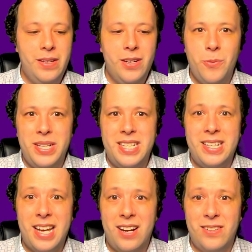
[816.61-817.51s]
We see
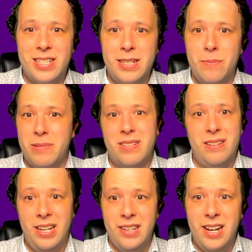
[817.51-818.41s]
calciums
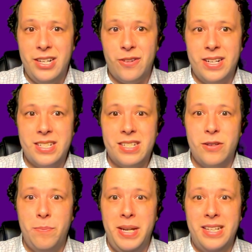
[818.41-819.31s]
and nitrates, so
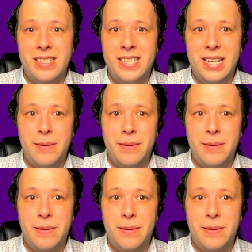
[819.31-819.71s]
B and C.